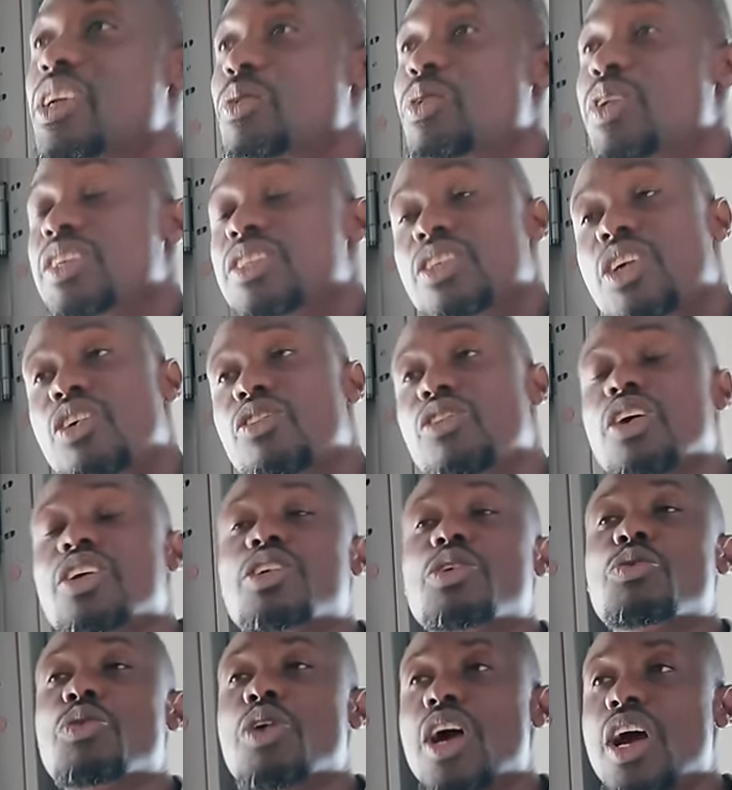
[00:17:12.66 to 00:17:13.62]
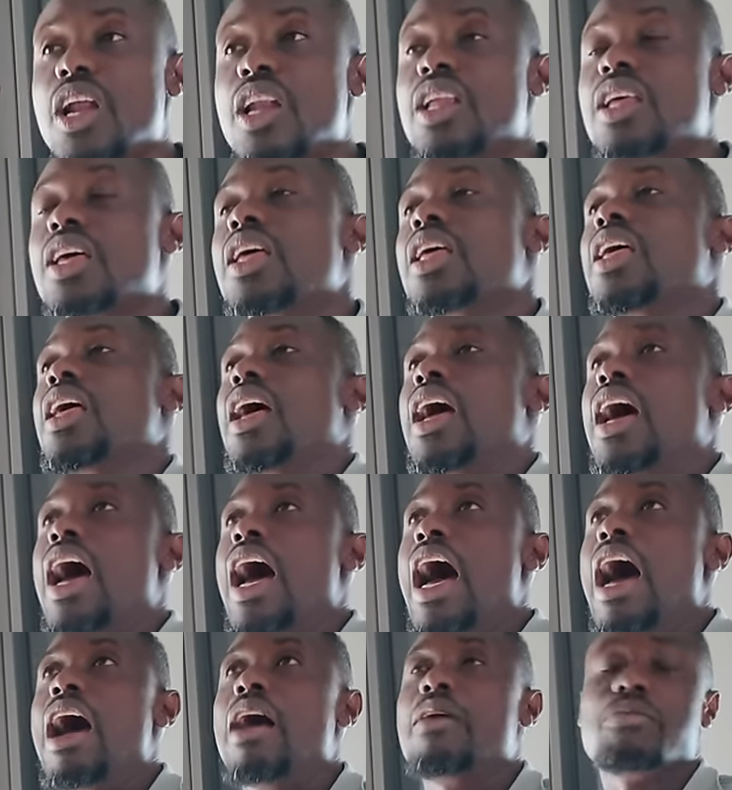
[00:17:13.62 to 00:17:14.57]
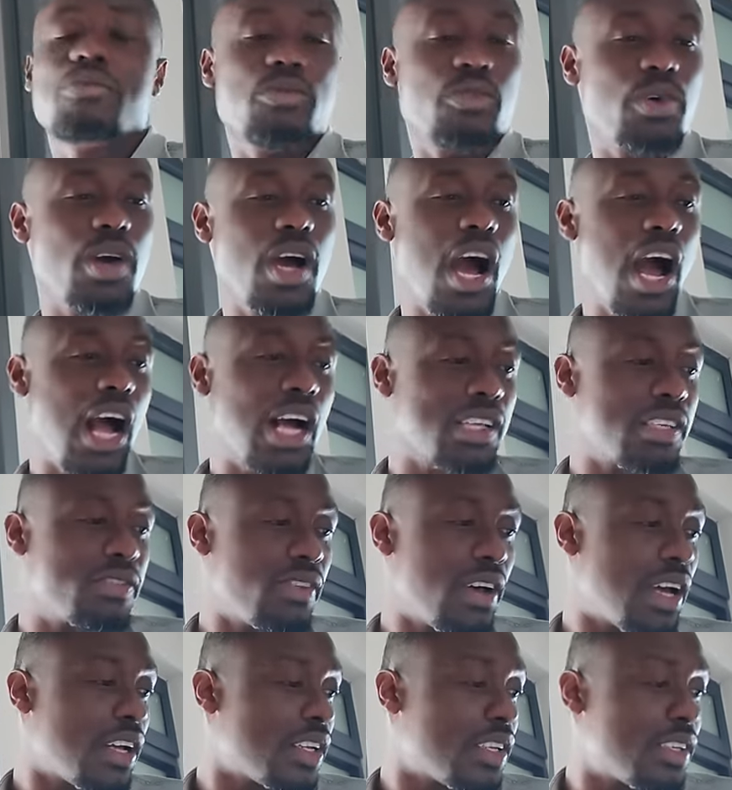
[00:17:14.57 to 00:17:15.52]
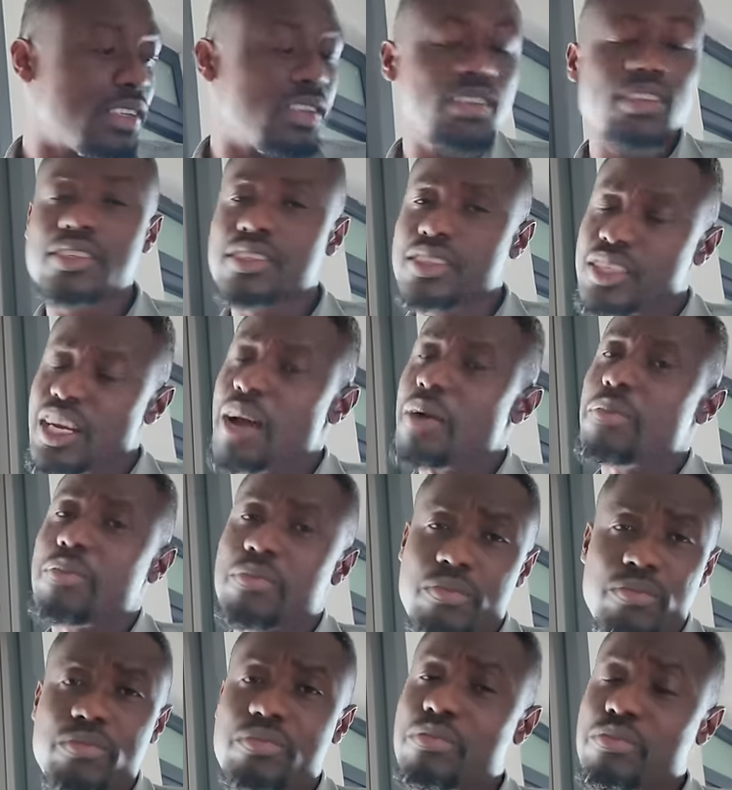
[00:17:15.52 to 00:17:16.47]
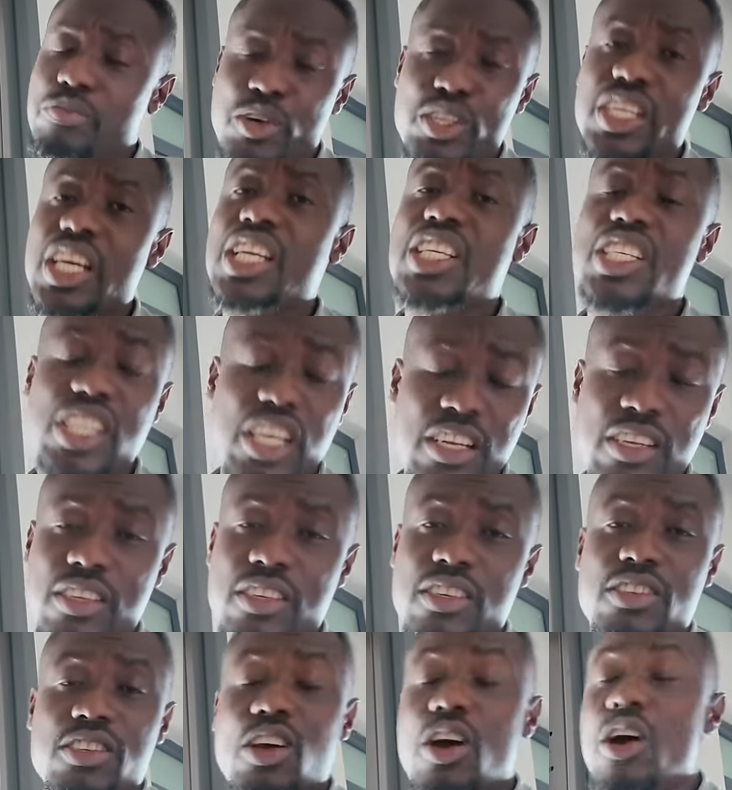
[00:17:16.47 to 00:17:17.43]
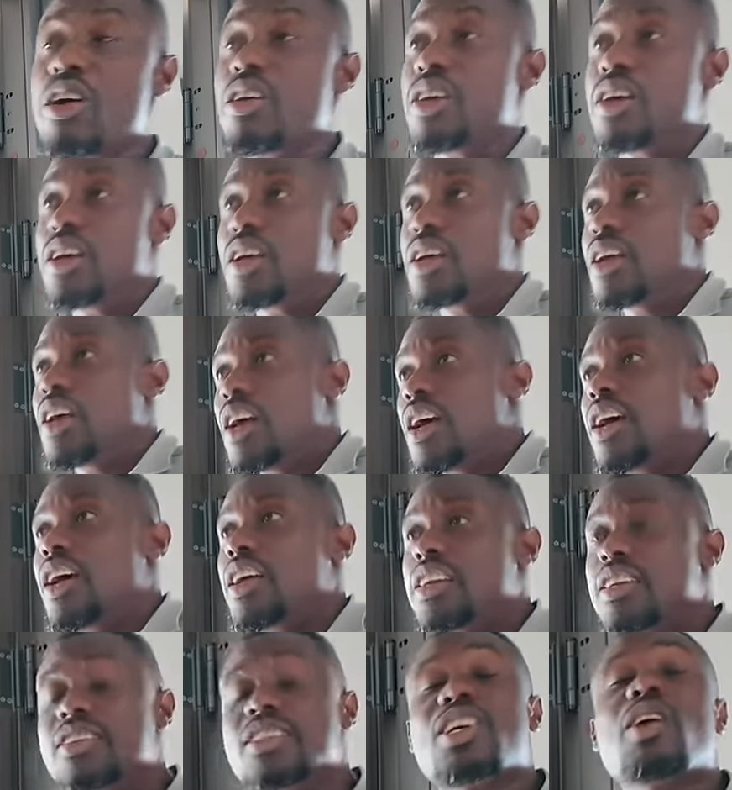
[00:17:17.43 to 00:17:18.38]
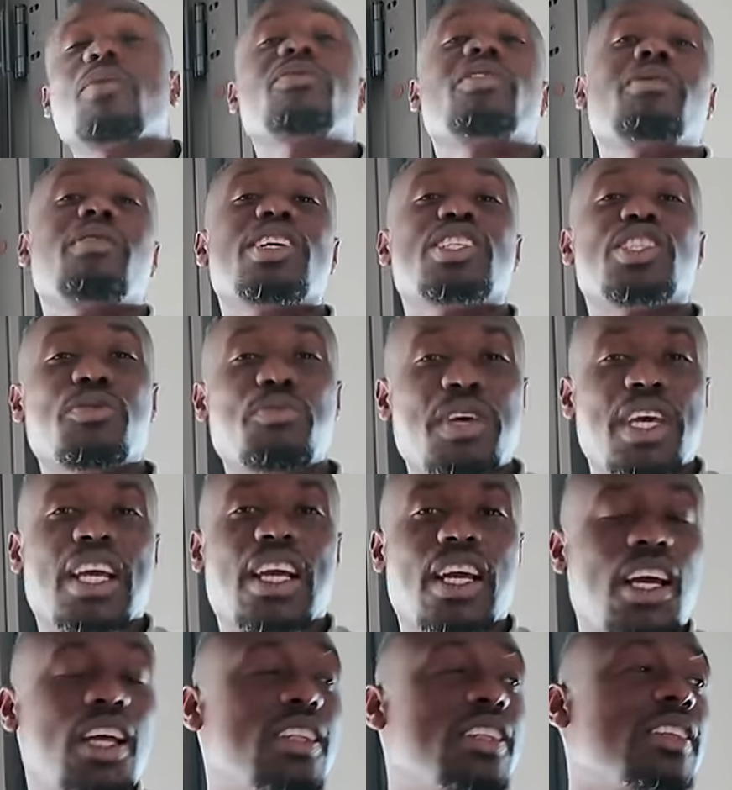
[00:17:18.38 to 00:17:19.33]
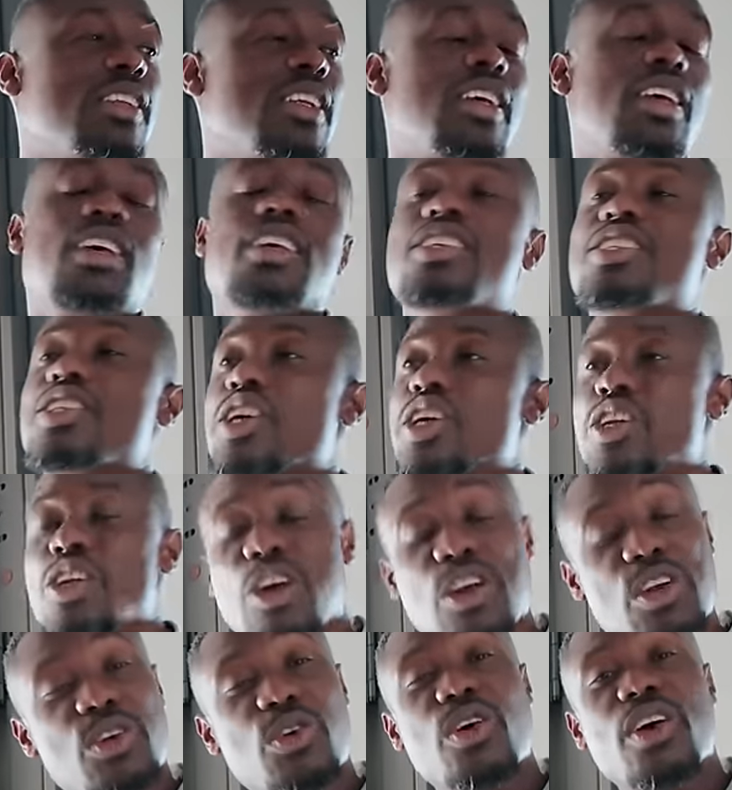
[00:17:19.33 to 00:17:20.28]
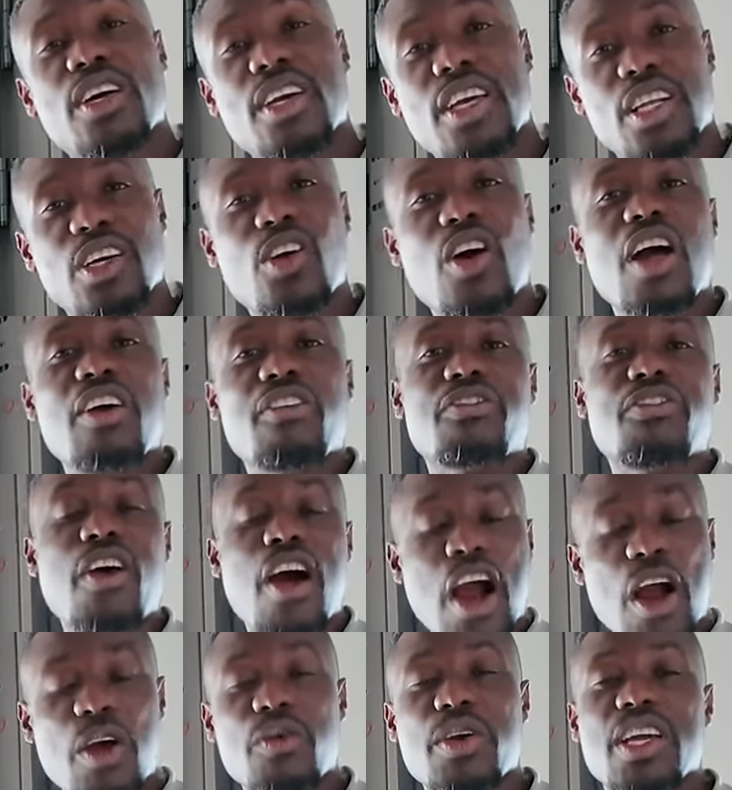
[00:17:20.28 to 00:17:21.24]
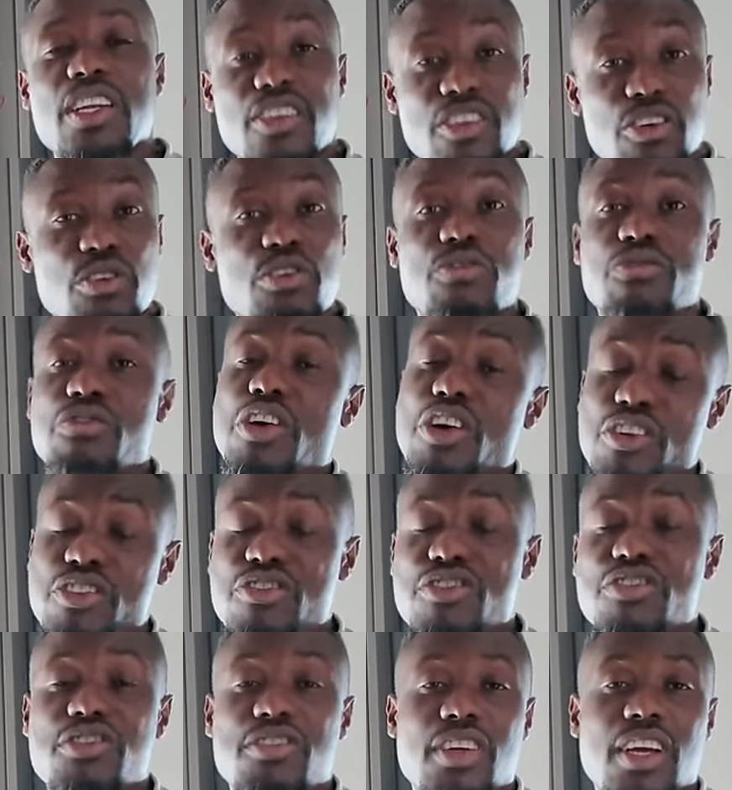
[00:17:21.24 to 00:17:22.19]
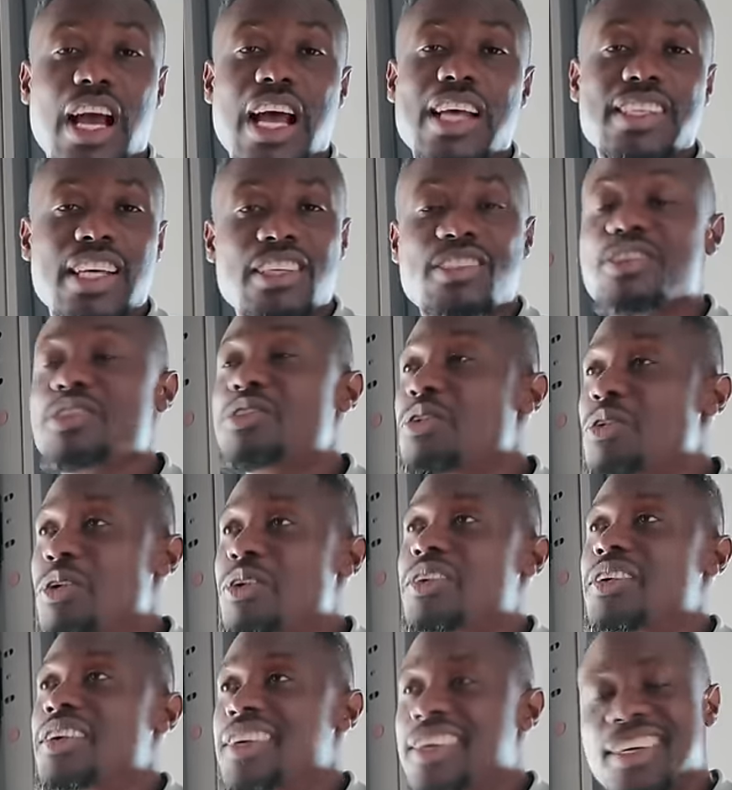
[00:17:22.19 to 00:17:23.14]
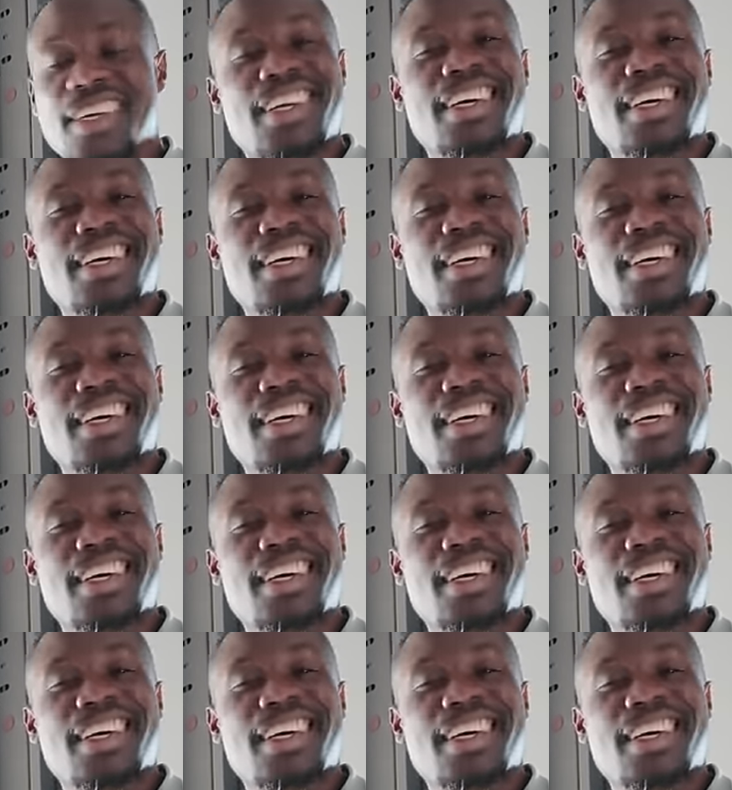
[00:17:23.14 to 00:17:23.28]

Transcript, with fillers: and we go around the world. Um, we ask for job protection. So this is coming from a Jamaican, so you don't know it go far away in the universe, as as you know,